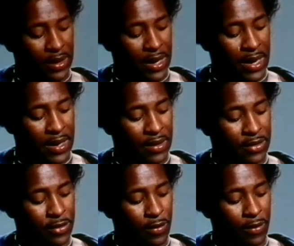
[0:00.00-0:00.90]
And
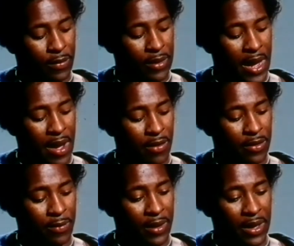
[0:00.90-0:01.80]

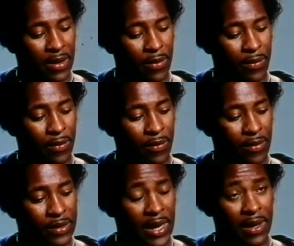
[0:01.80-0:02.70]
to be
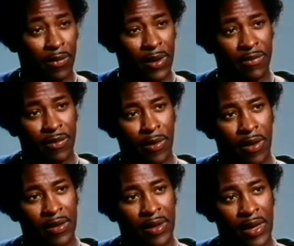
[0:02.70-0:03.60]
taken away from
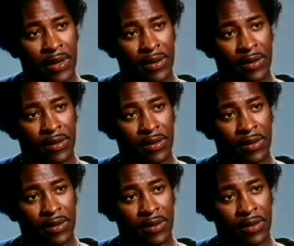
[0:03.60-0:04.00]
all of that.